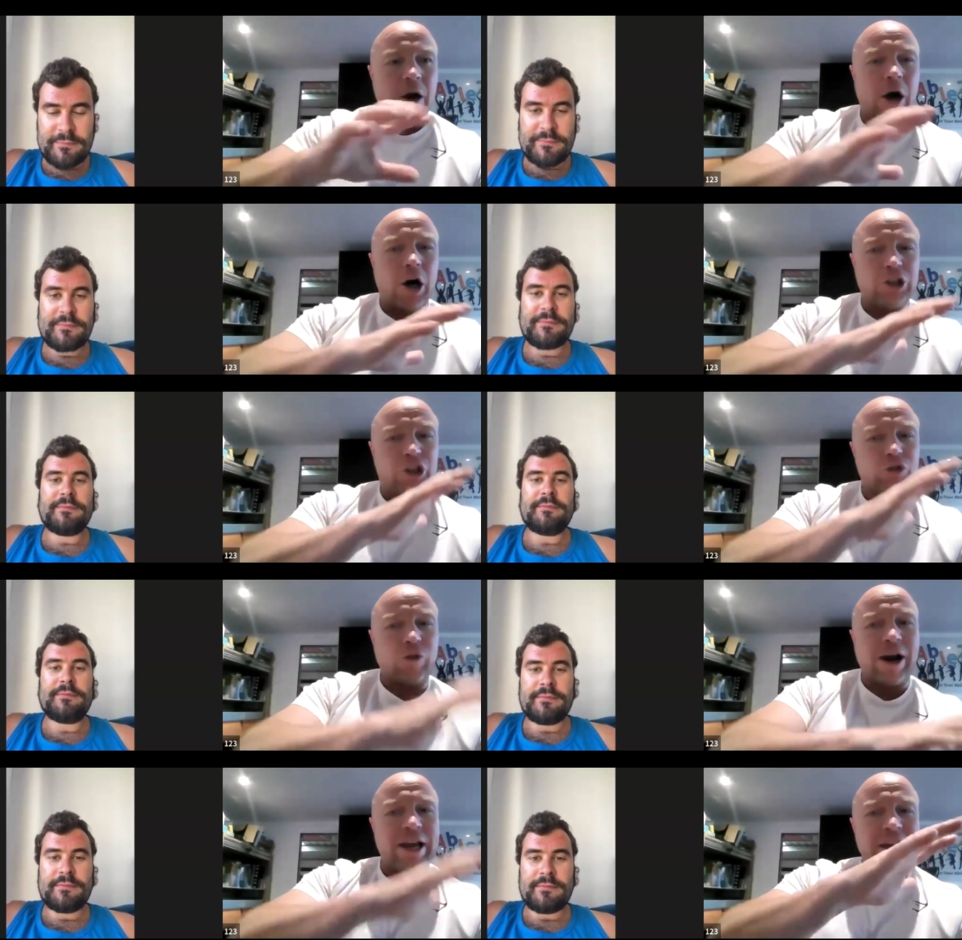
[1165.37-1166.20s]
Speaker 1: I
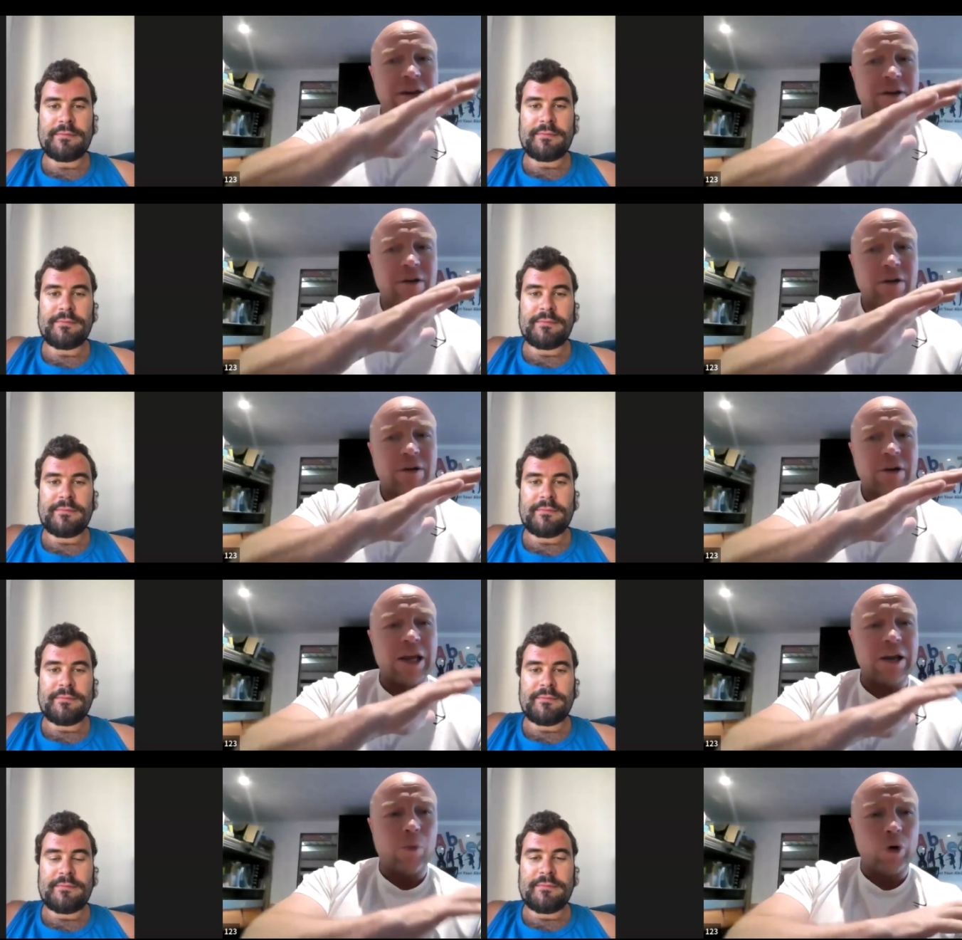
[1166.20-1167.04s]
train
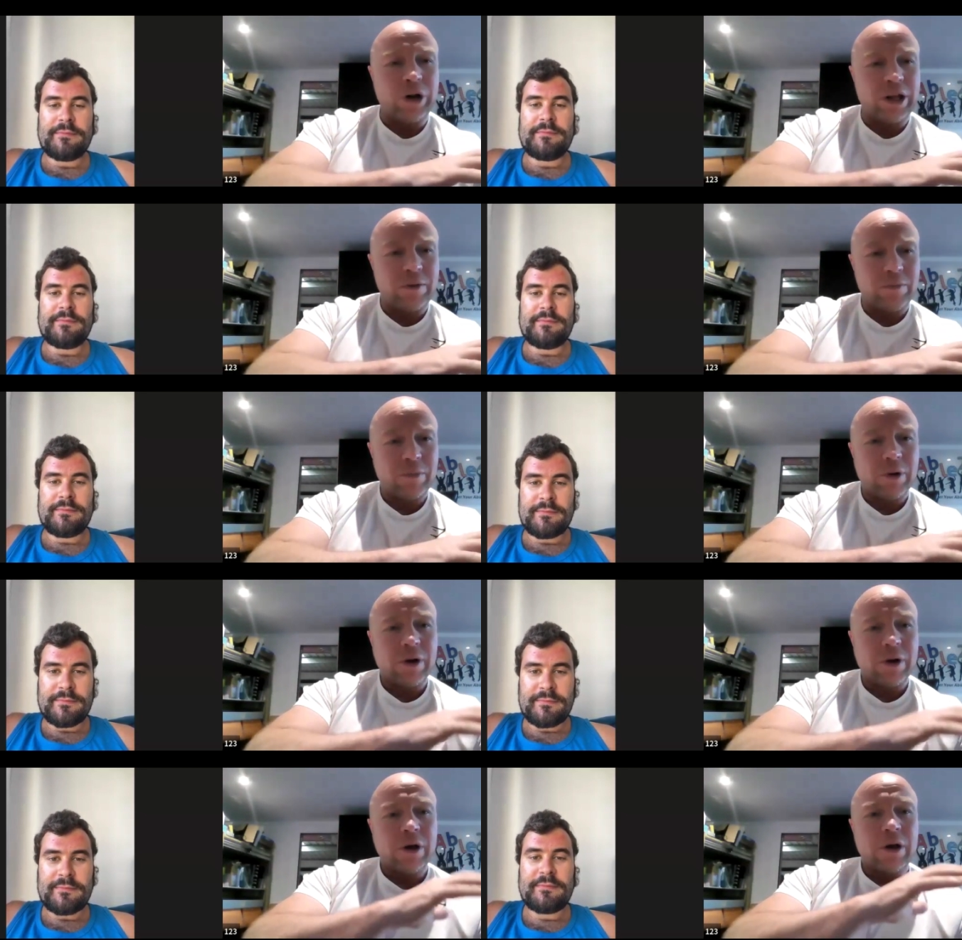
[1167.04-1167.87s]
in the morning,
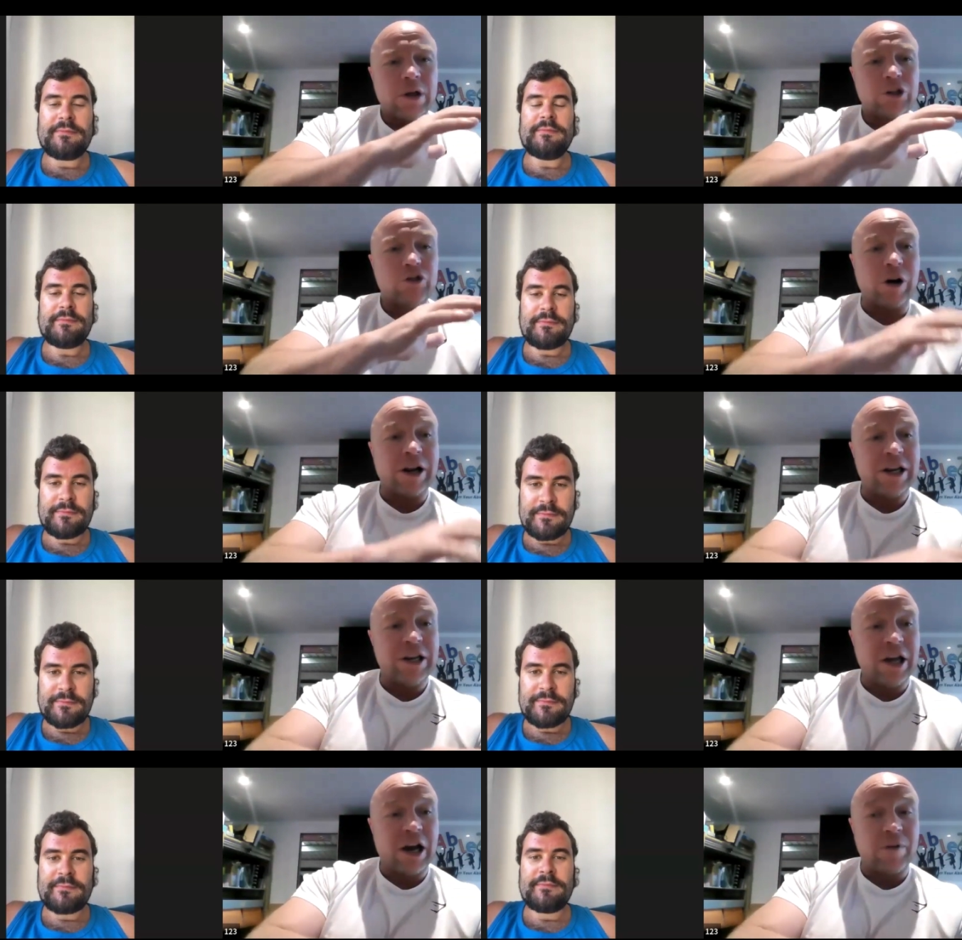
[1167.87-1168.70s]
train
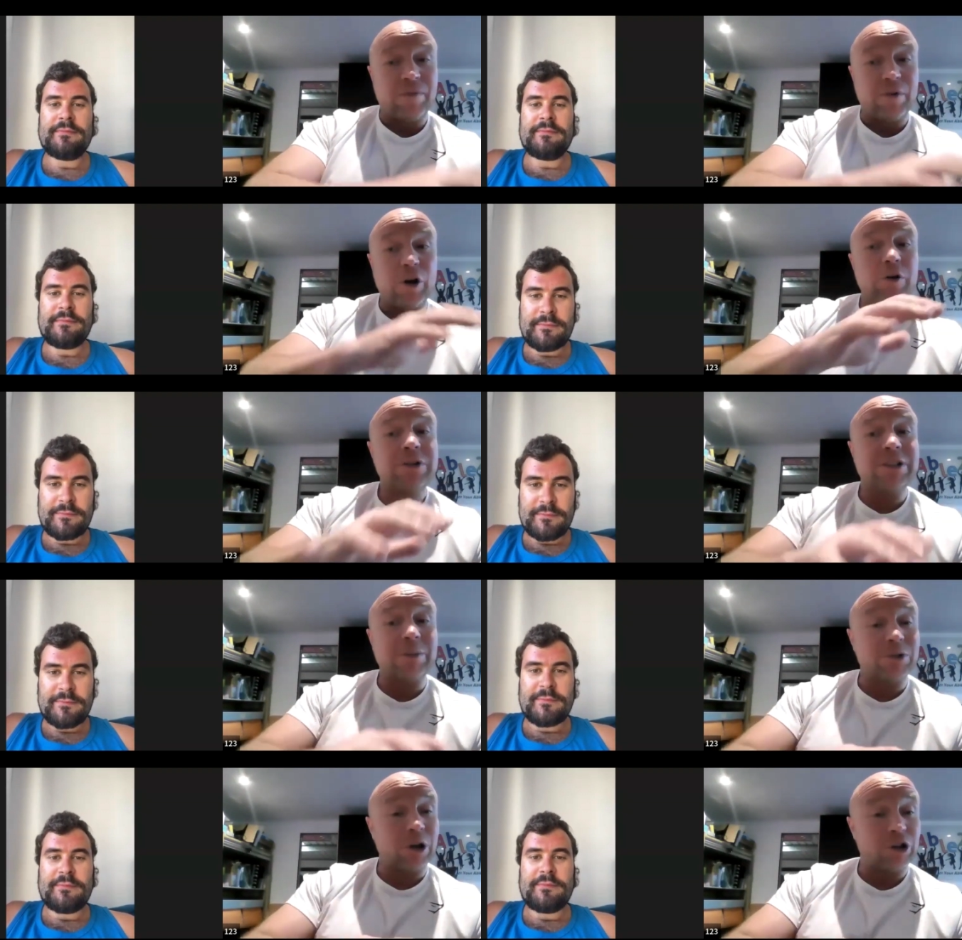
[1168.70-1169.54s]
in the afternoon,
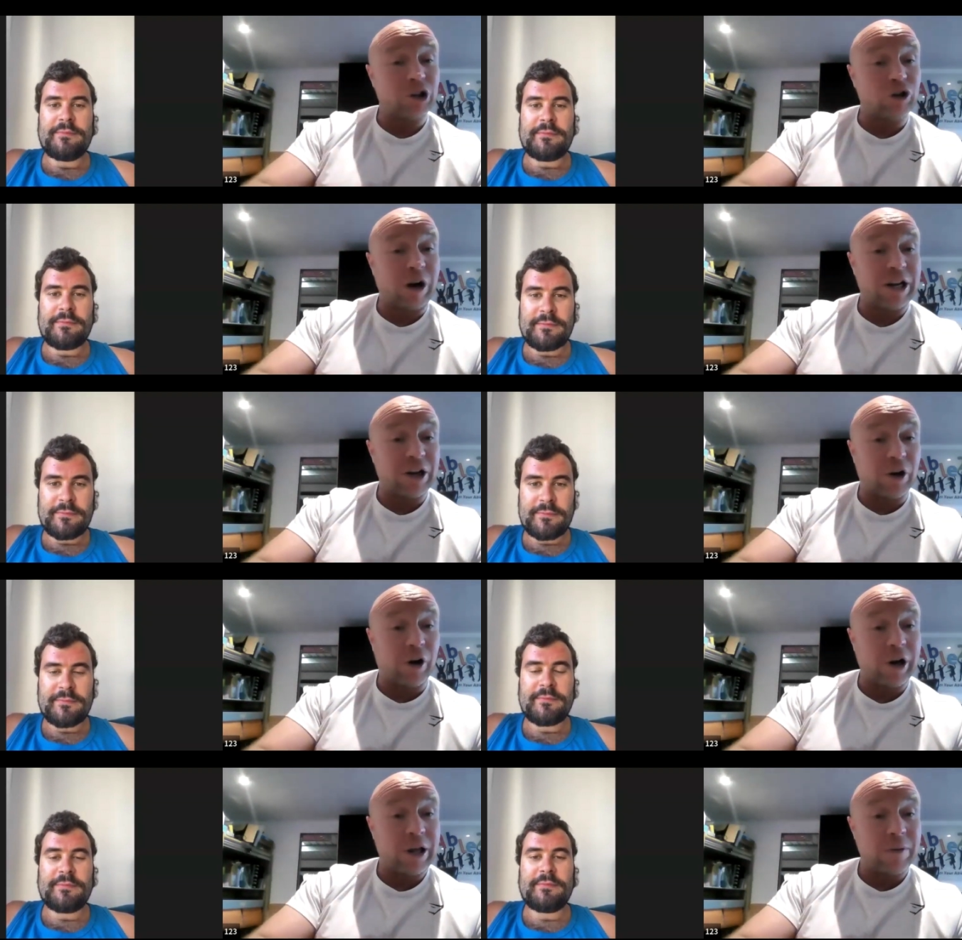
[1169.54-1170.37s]
sometimes train at
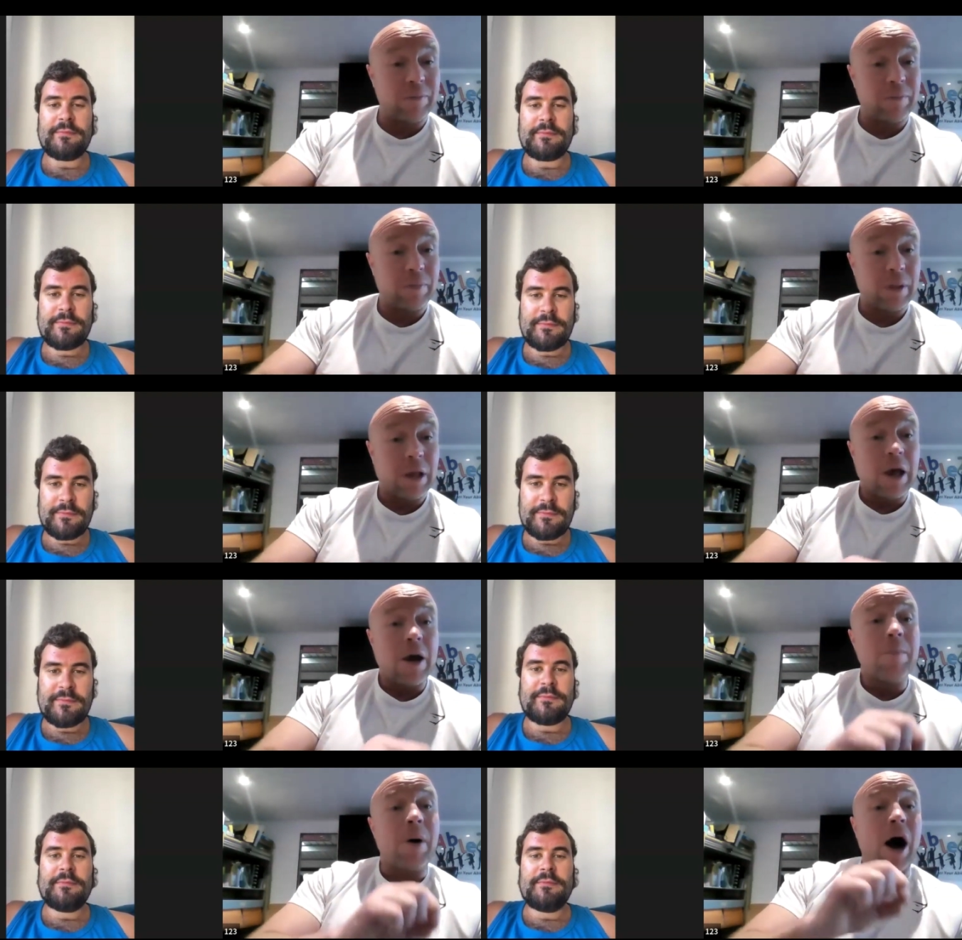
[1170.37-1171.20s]
night.
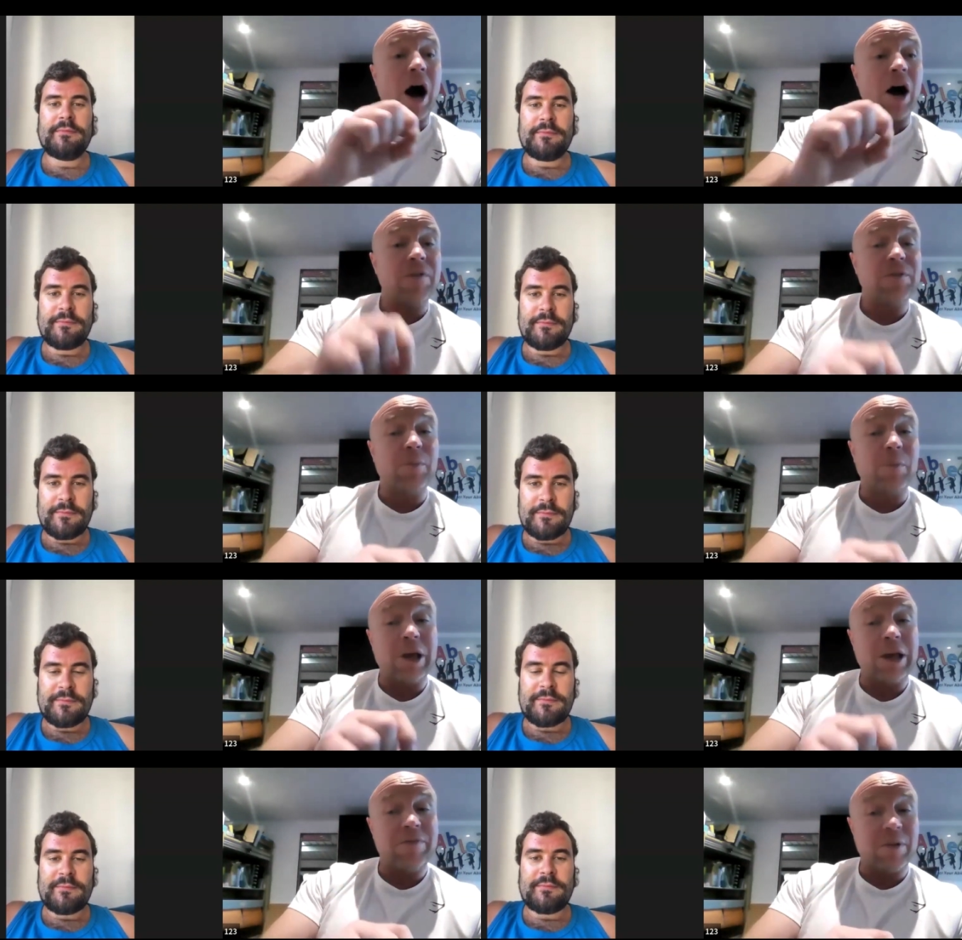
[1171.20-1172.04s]
But after
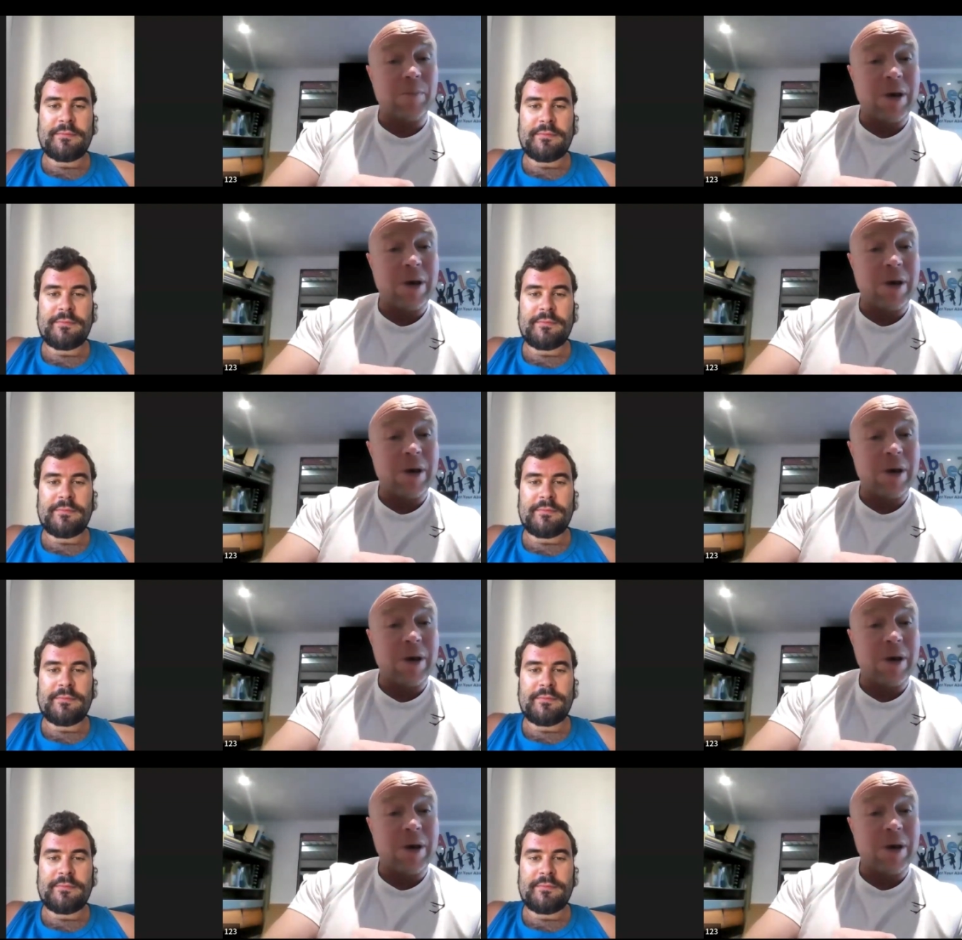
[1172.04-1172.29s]
my evening